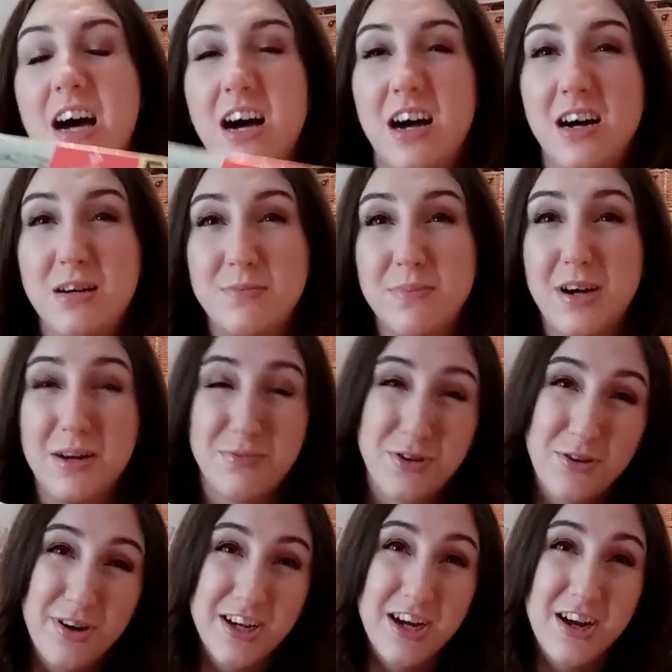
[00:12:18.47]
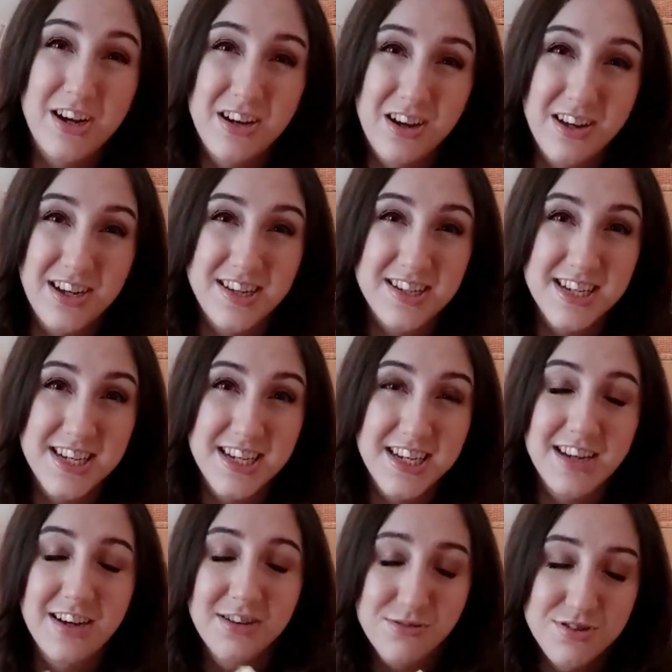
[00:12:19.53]
I like
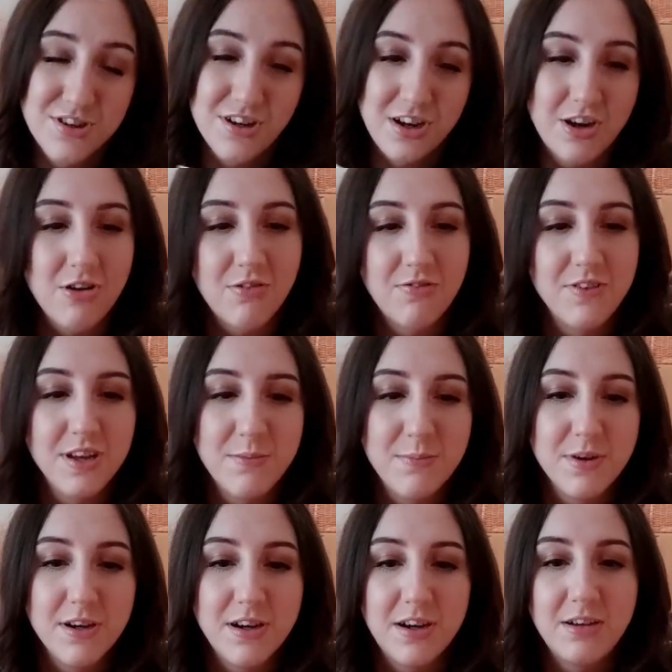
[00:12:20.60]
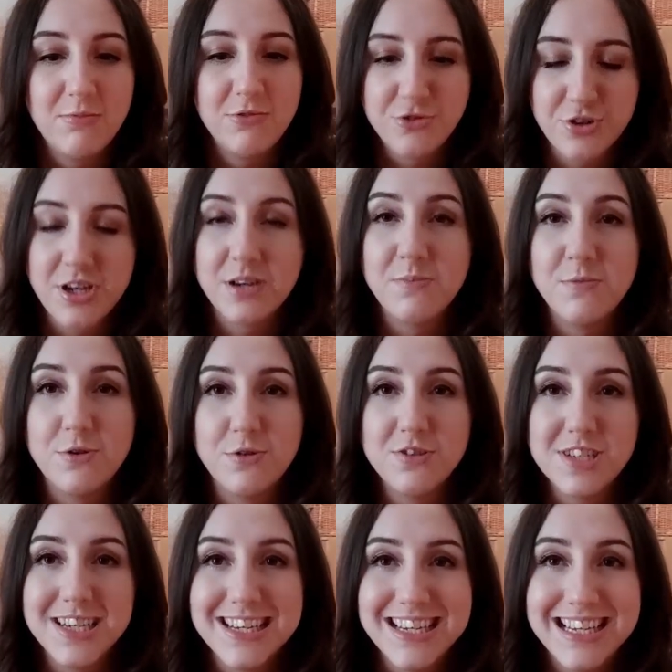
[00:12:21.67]
tea, I also like coffee, but I drink more
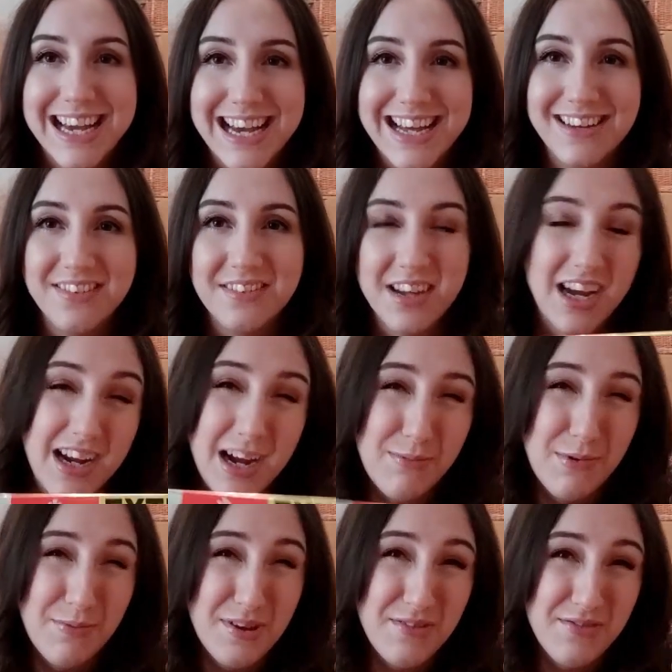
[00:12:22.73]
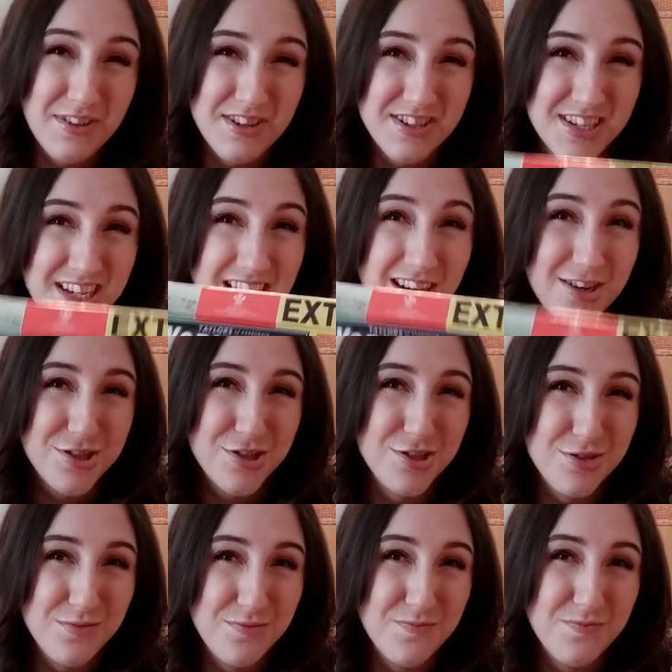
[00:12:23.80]
tea, and I am a bit fussy. I
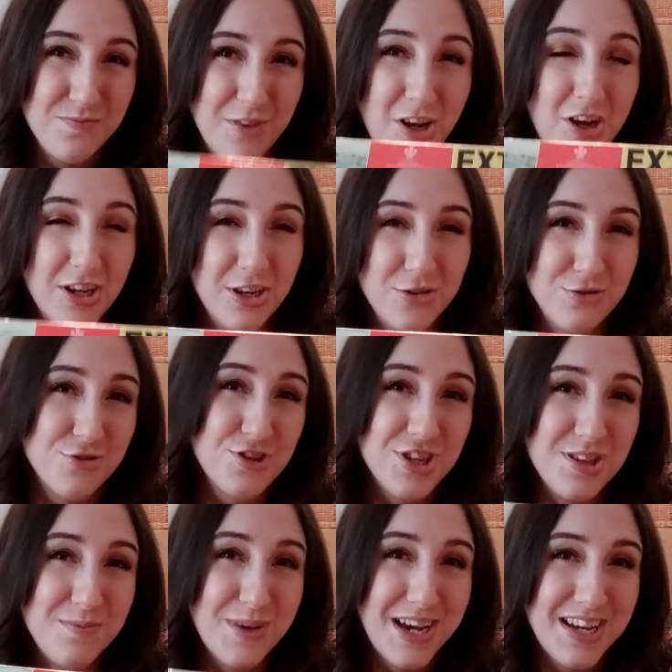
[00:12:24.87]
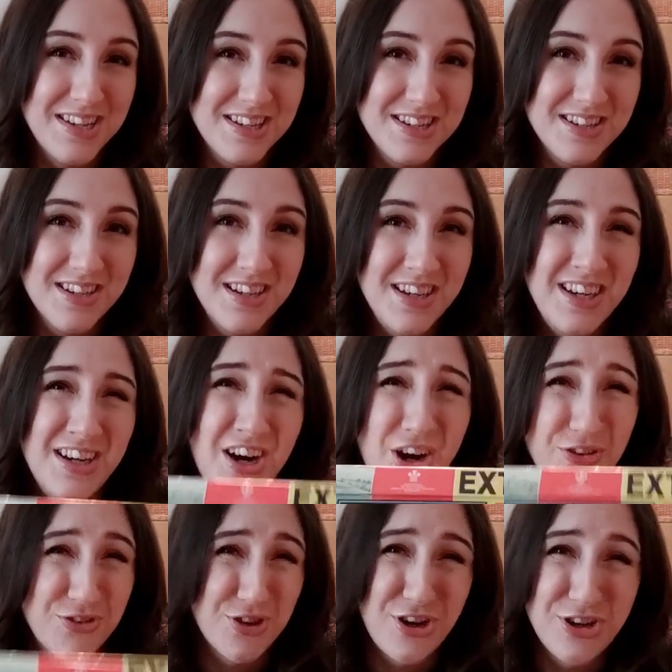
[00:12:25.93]
do like Yorkshire the best.
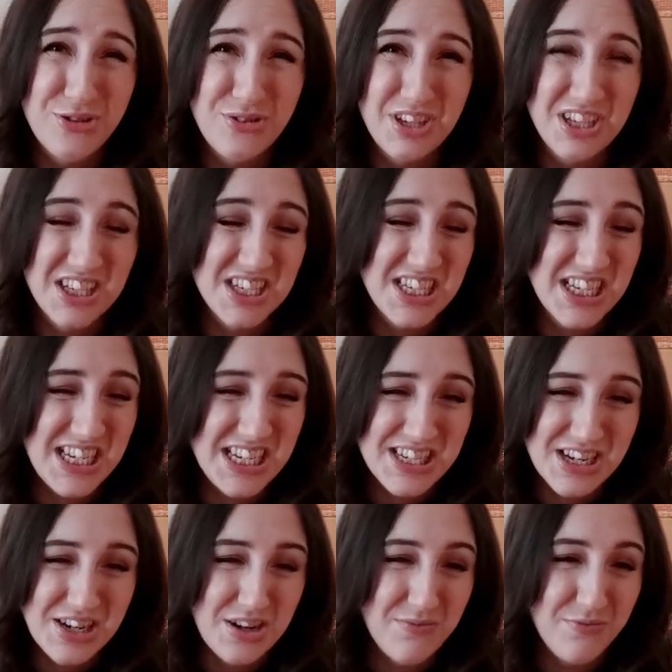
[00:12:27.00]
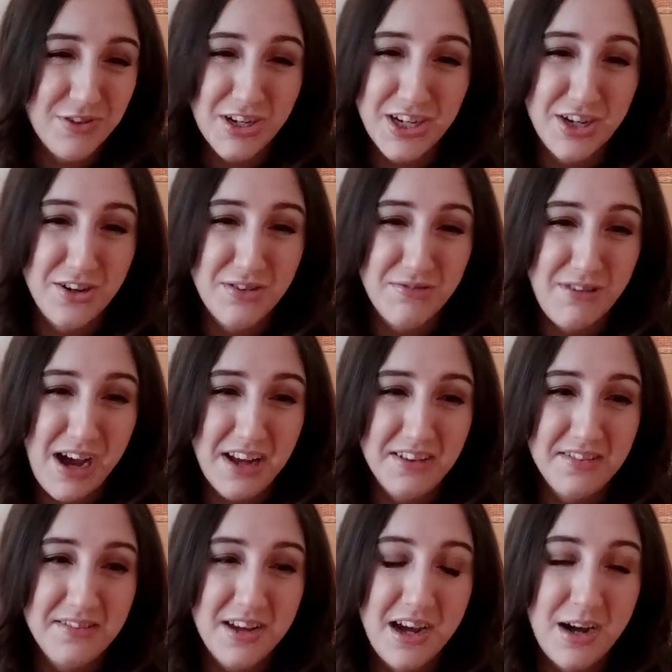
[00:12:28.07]
I've tried all the other teas and I'm really not a
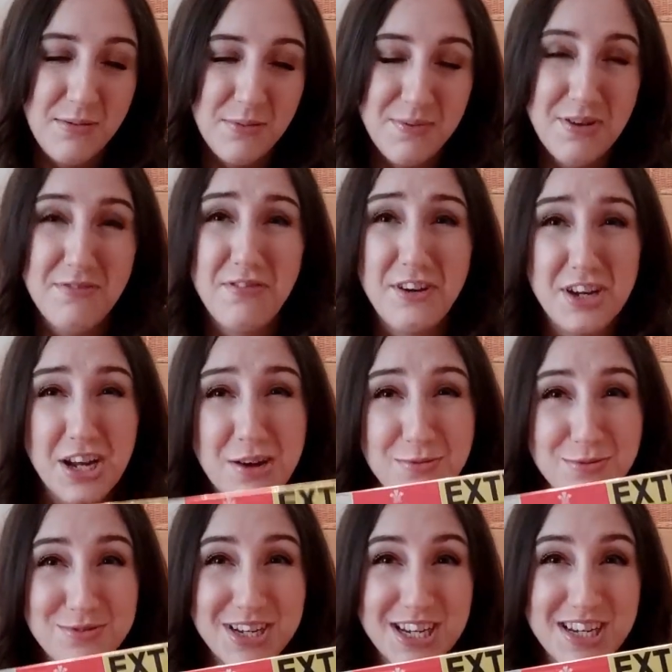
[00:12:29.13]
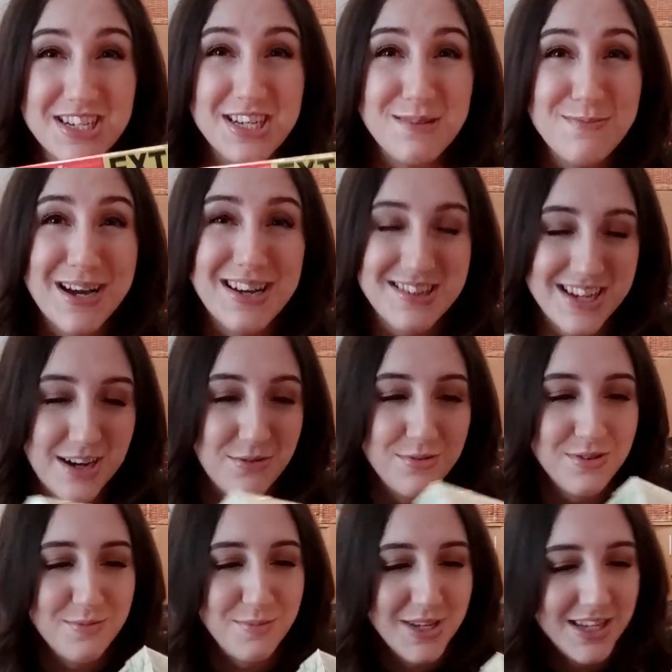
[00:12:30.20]
fan. I'm a bit funny, I will take tea bags out
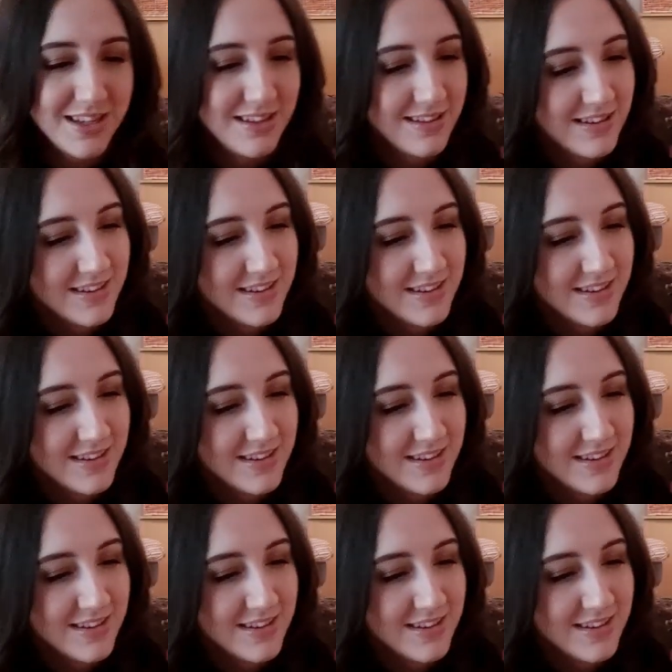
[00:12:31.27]
with me